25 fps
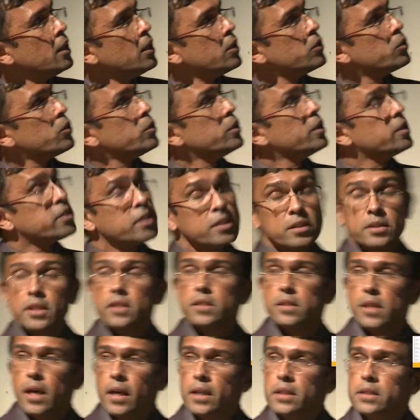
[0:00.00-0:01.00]
So this is the
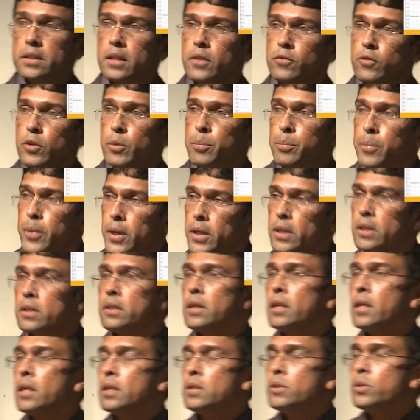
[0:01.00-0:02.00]
site that we bring
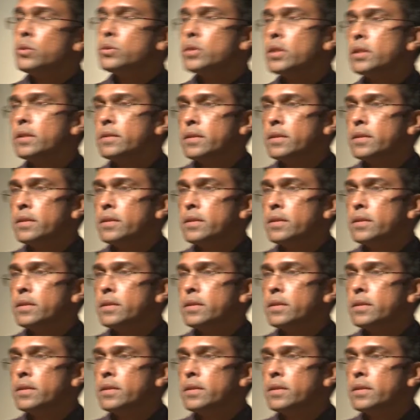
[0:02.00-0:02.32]
using